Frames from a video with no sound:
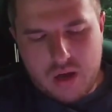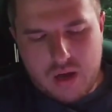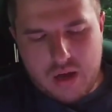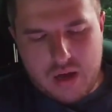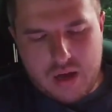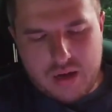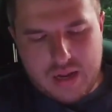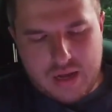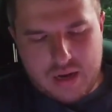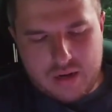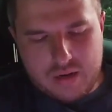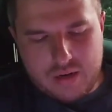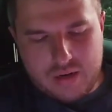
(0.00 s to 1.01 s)

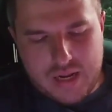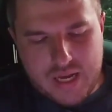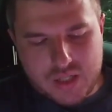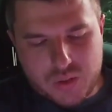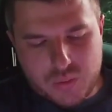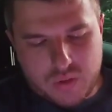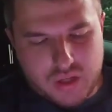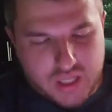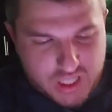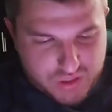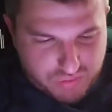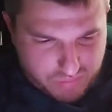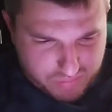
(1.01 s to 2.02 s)
Then the next one
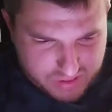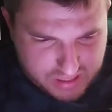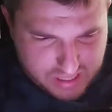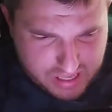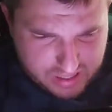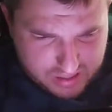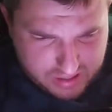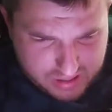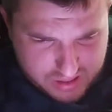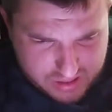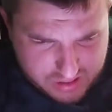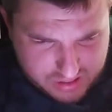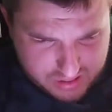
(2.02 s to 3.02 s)
is from
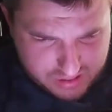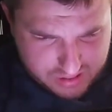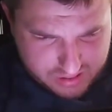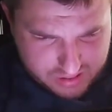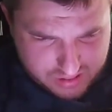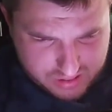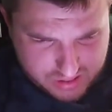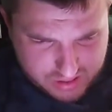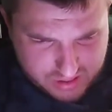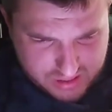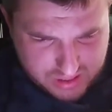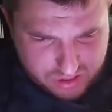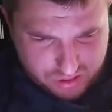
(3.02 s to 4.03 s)
Tankist
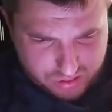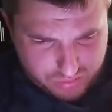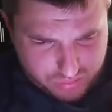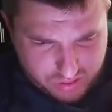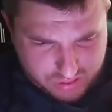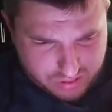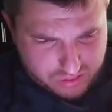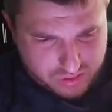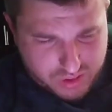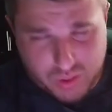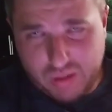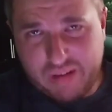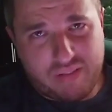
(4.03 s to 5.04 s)
What?
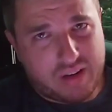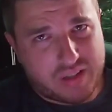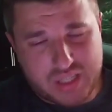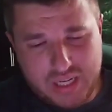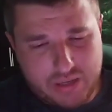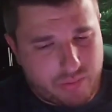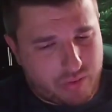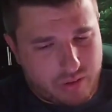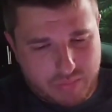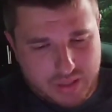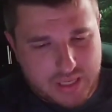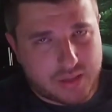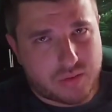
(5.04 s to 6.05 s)
Sorry if I say it wrong,
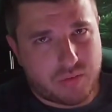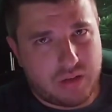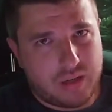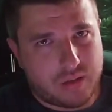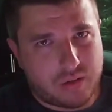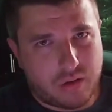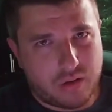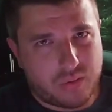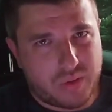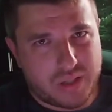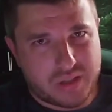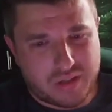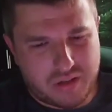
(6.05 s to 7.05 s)
but that's really a tongue
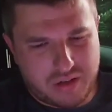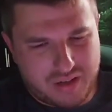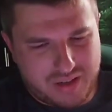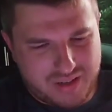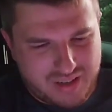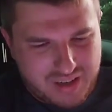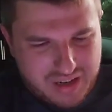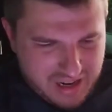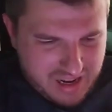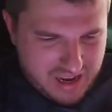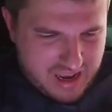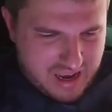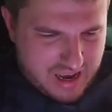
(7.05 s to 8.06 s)
twister.
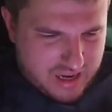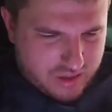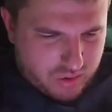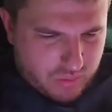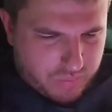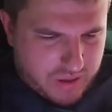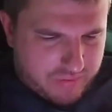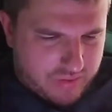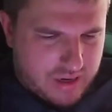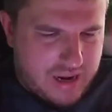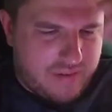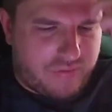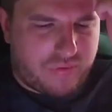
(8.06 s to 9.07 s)
Do you prefer the
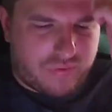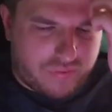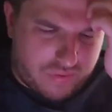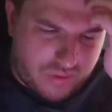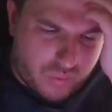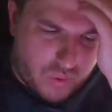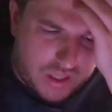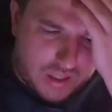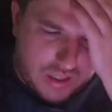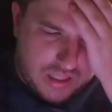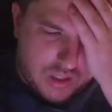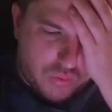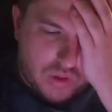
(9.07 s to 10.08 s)

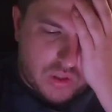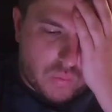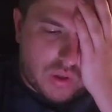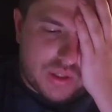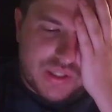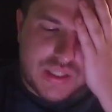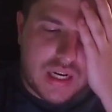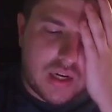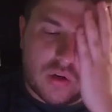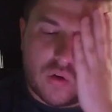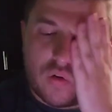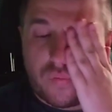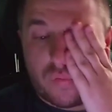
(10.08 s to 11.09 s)
F2021 design
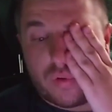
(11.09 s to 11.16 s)
of